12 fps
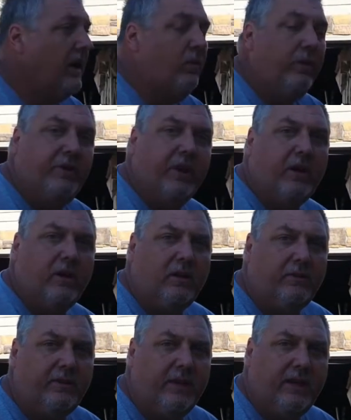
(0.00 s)
We've got all of
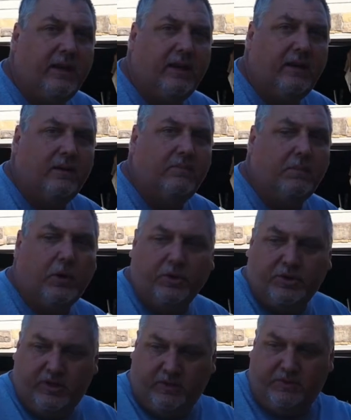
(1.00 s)
the uh, mulch
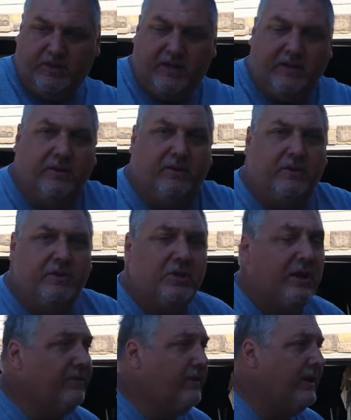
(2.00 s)
that was out here on the
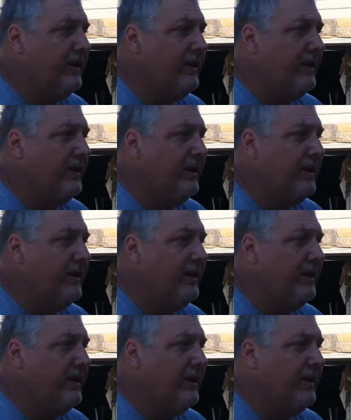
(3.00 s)
driveway